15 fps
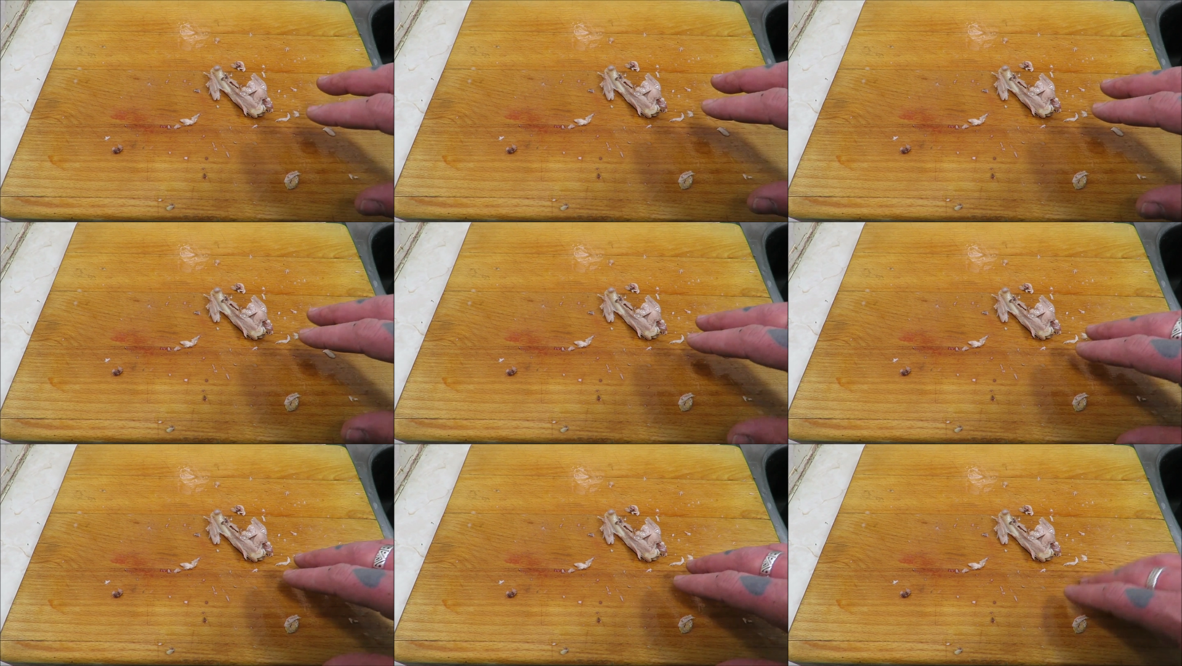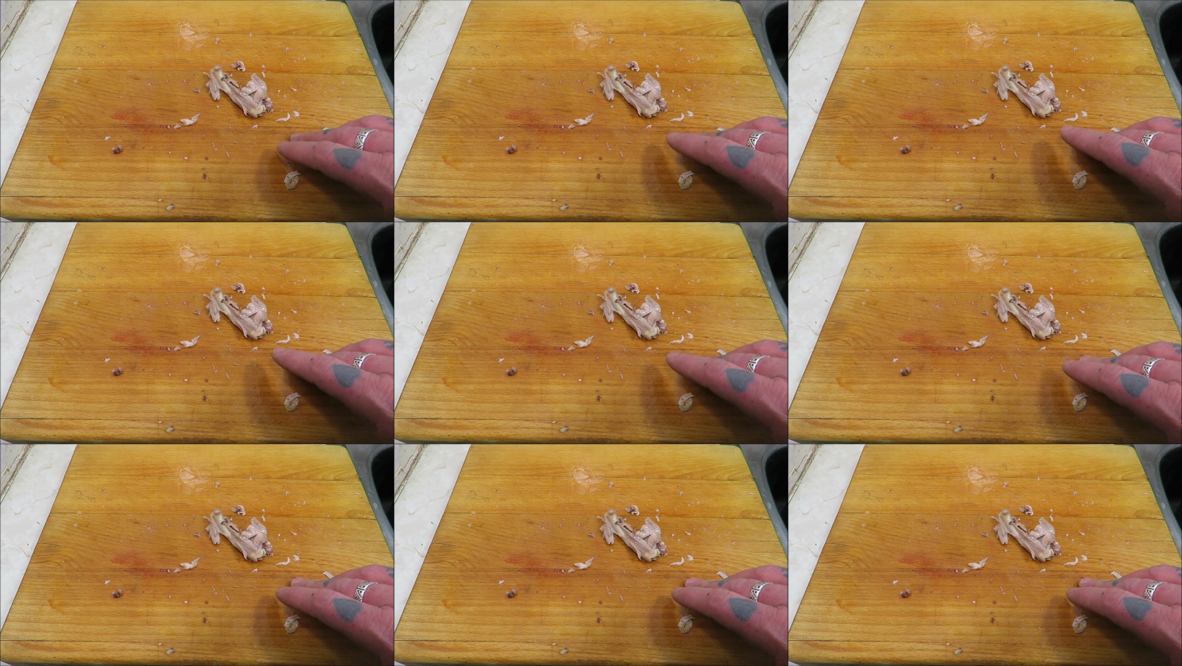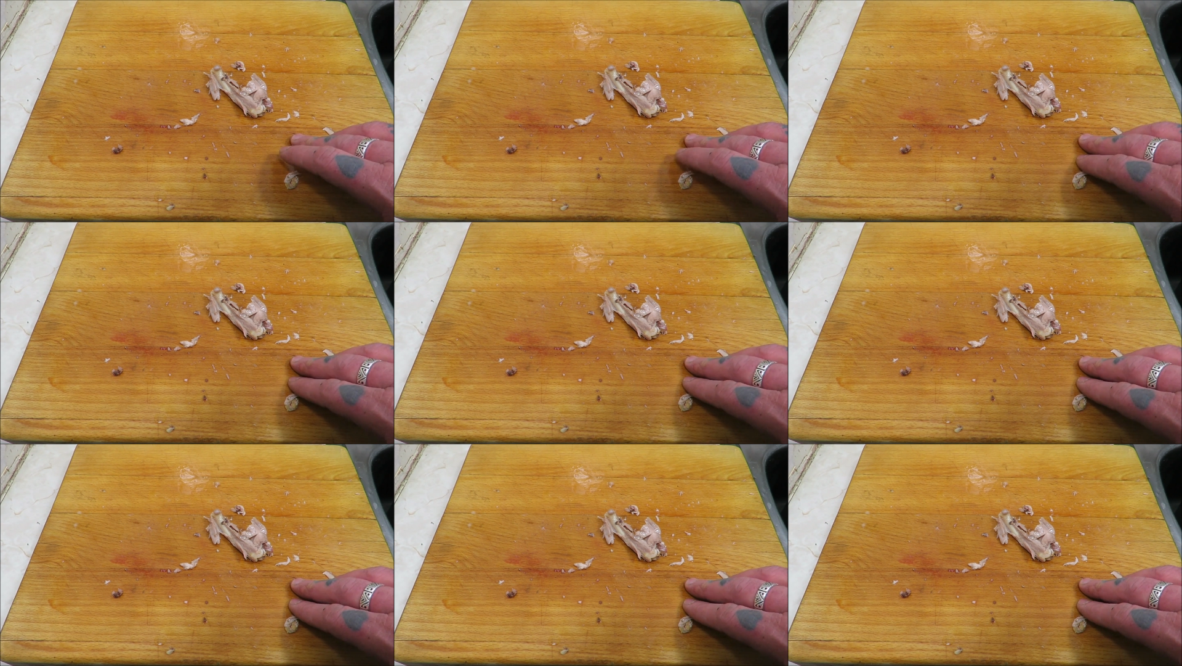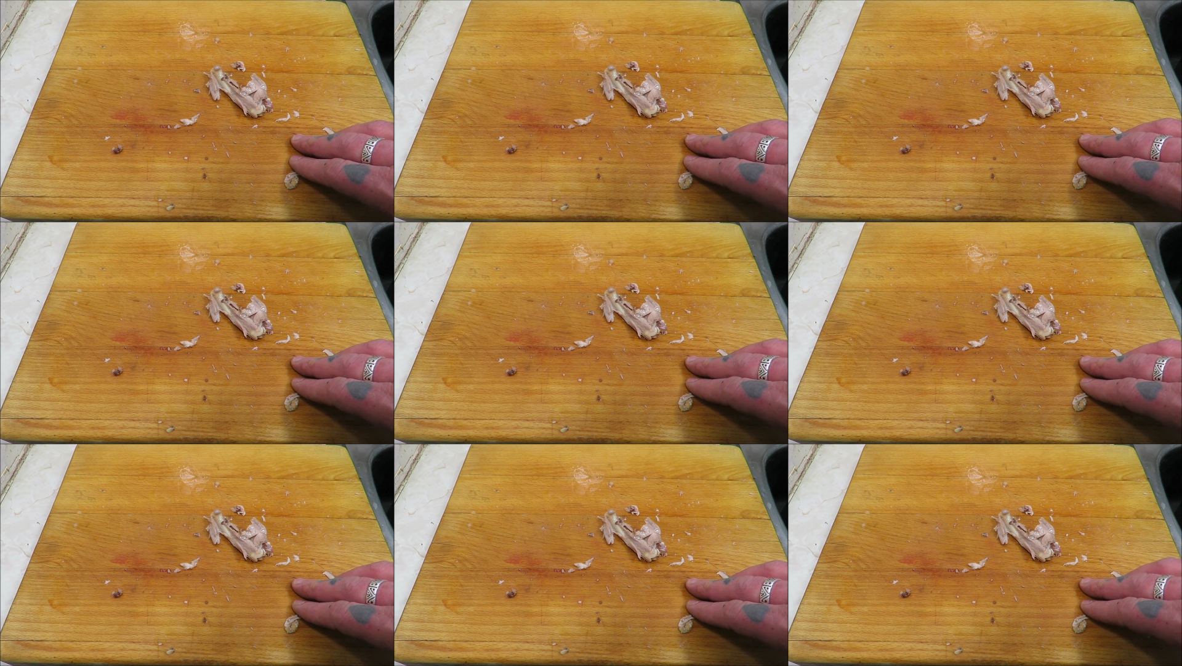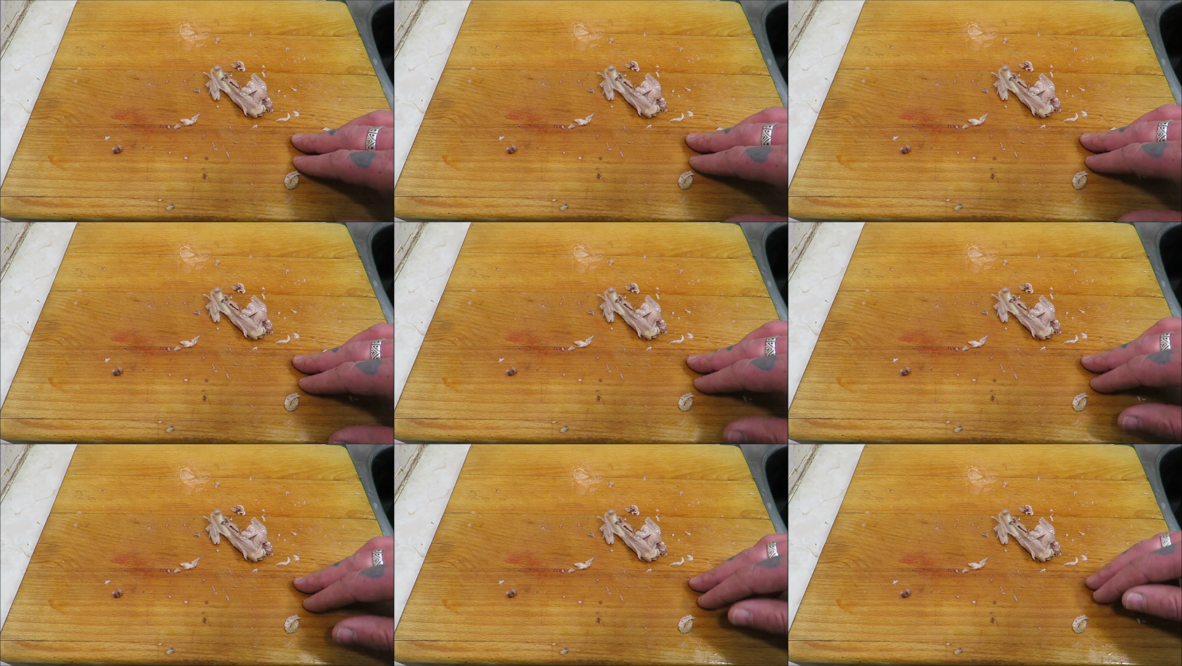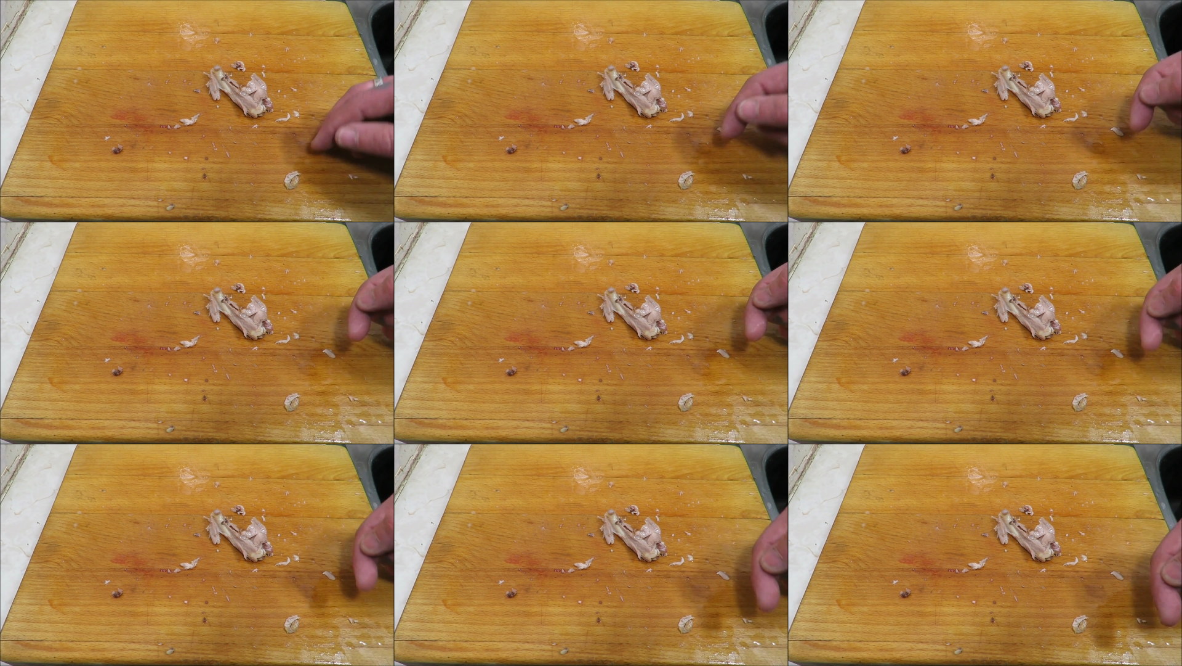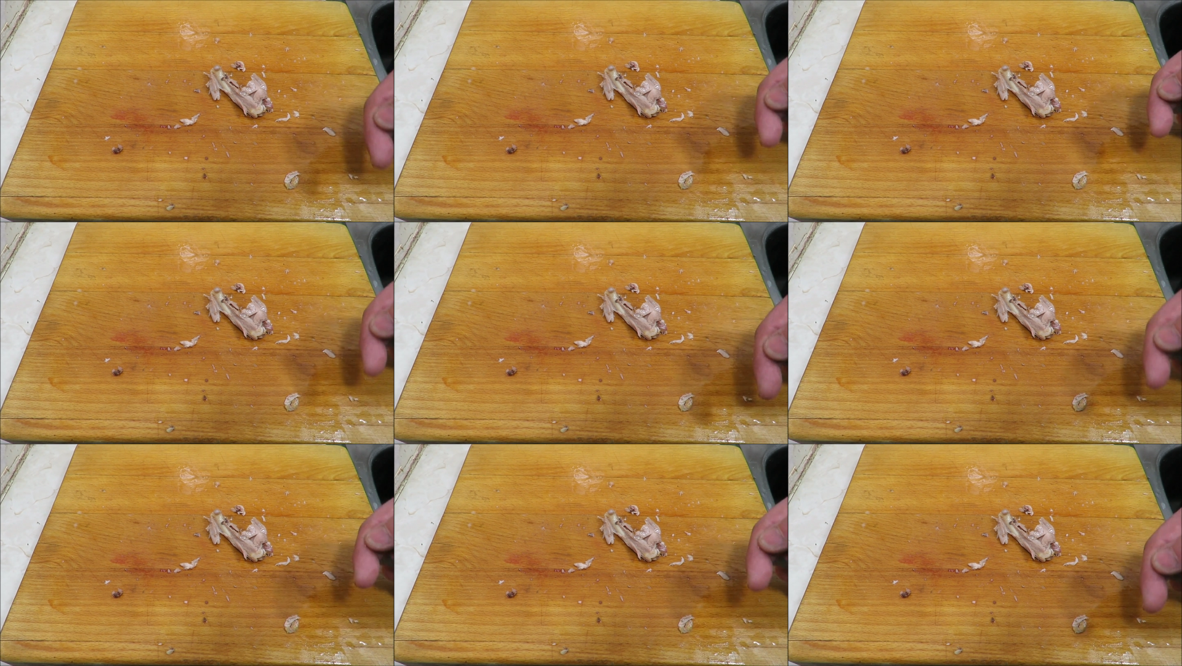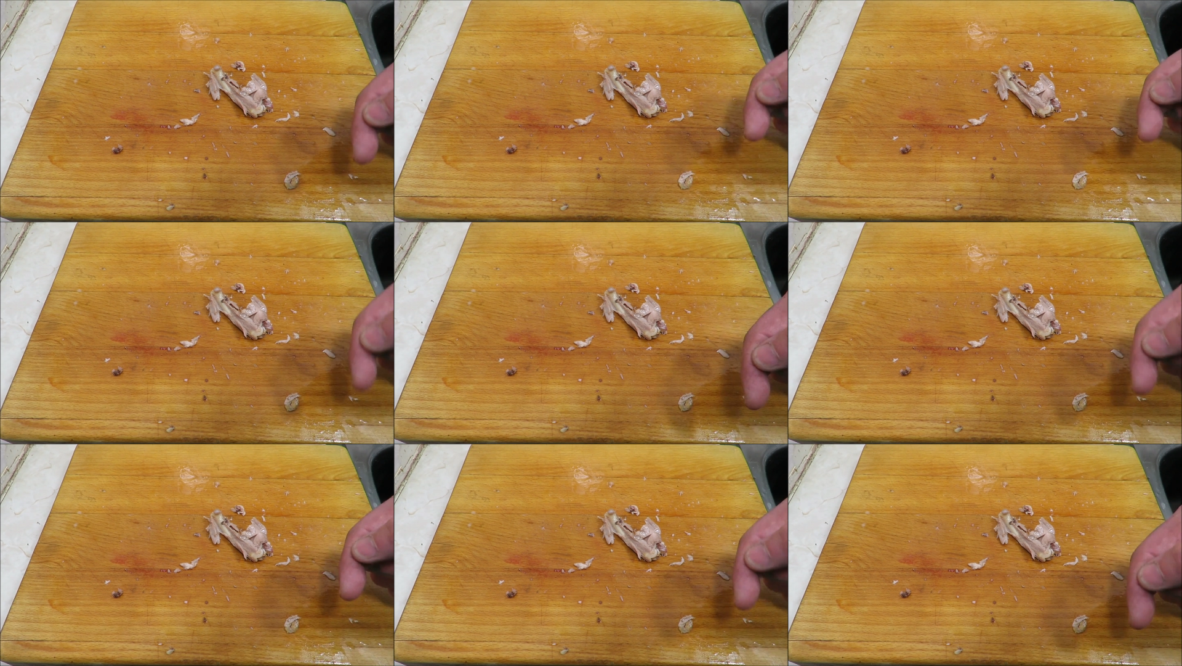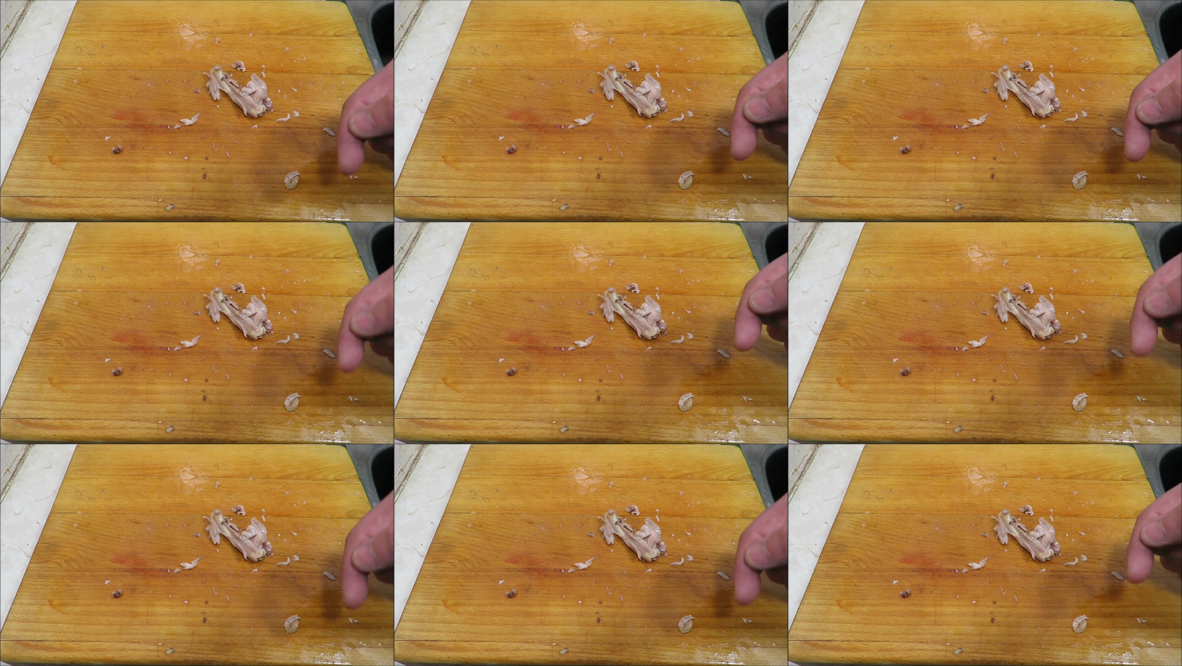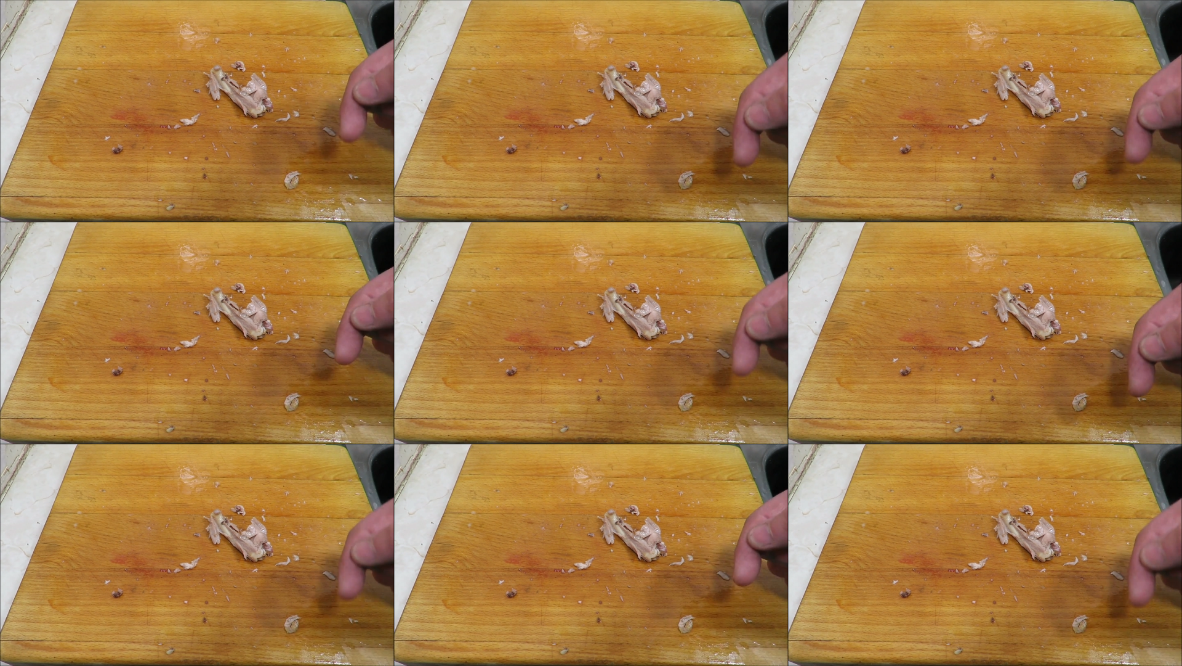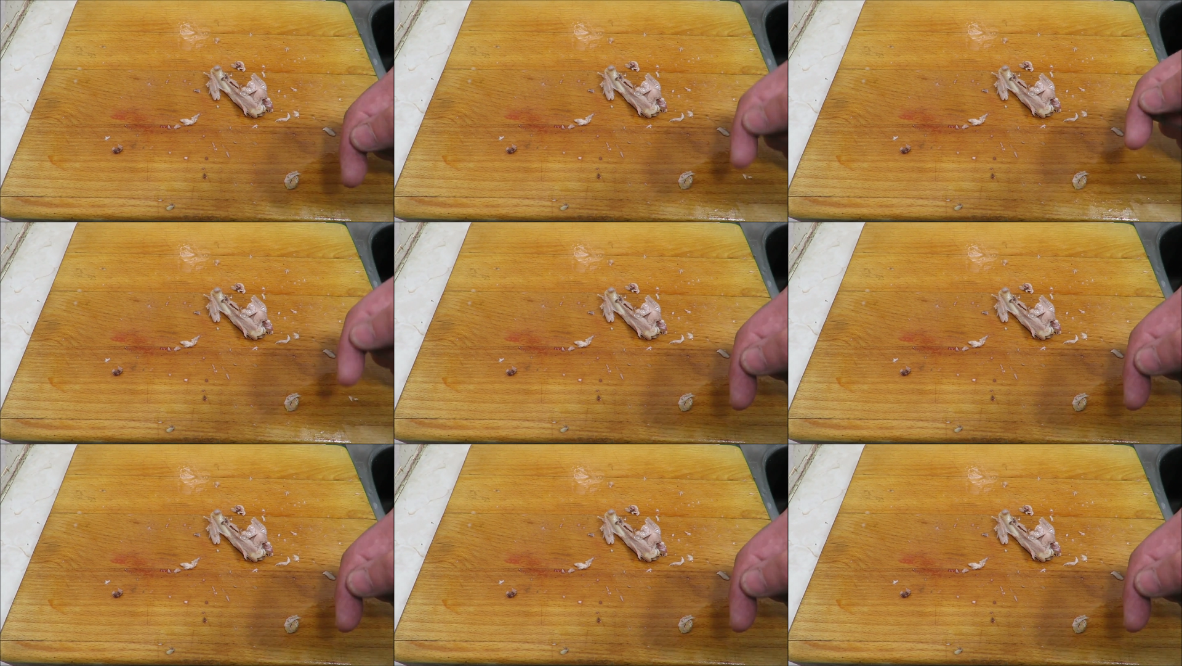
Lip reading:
[unreadable: no face in view]